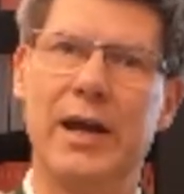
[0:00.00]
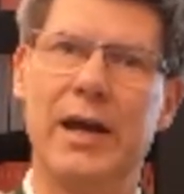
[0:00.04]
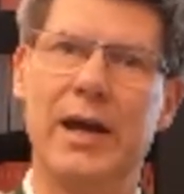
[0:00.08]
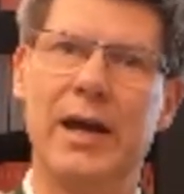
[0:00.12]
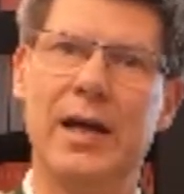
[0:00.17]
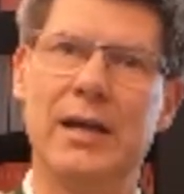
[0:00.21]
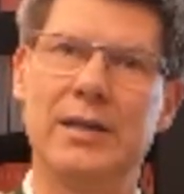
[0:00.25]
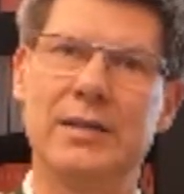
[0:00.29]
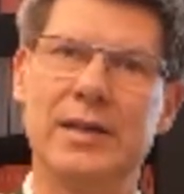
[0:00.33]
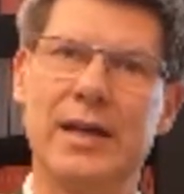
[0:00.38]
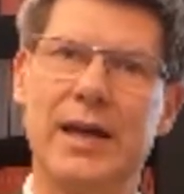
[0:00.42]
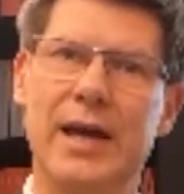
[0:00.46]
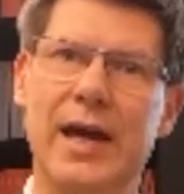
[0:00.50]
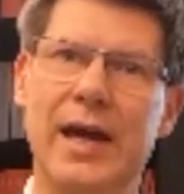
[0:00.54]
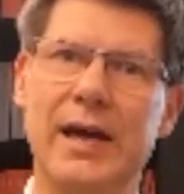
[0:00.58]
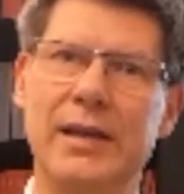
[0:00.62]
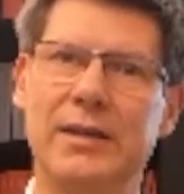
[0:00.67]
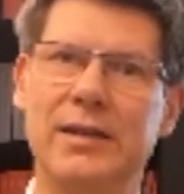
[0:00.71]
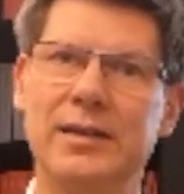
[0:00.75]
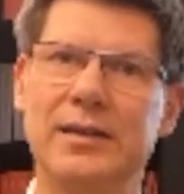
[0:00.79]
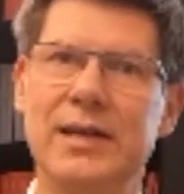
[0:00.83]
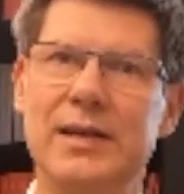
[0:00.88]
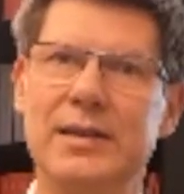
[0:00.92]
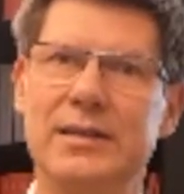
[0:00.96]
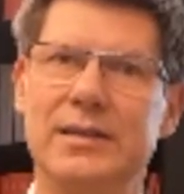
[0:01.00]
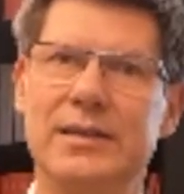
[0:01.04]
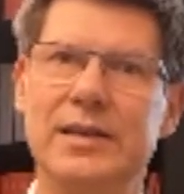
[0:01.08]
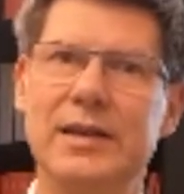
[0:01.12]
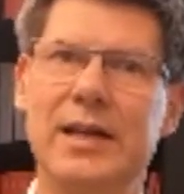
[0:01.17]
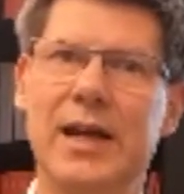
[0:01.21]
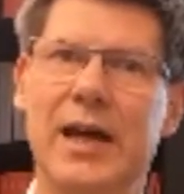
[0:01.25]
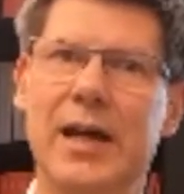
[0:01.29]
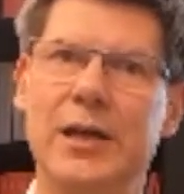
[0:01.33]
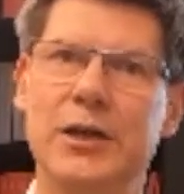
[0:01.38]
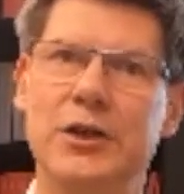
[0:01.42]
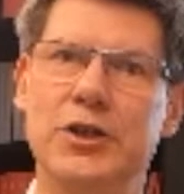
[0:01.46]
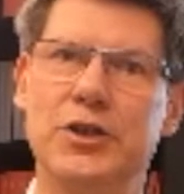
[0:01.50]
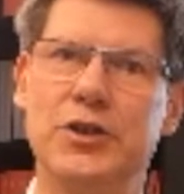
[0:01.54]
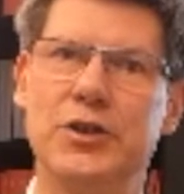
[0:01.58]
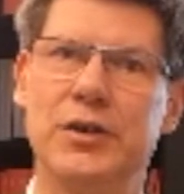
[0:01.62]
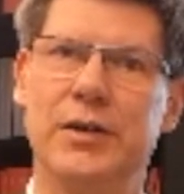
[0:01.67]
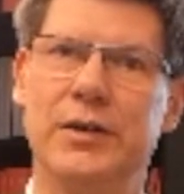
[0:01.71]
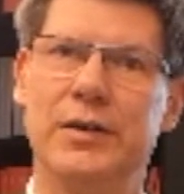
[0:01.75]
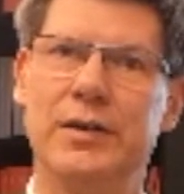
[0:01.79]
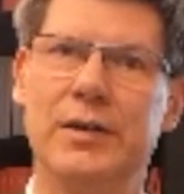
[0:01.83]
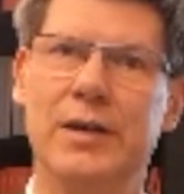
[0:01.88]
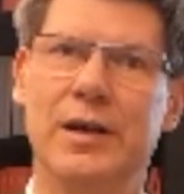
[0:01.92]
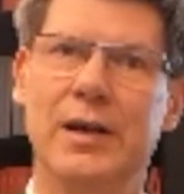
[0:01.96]
as at the
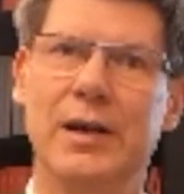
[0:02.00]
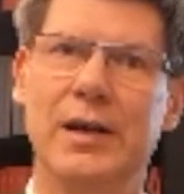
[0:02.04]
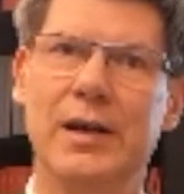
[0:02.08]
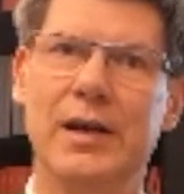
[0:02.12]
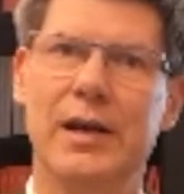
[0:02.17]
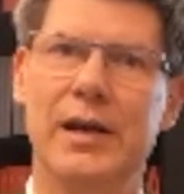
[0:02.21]
destination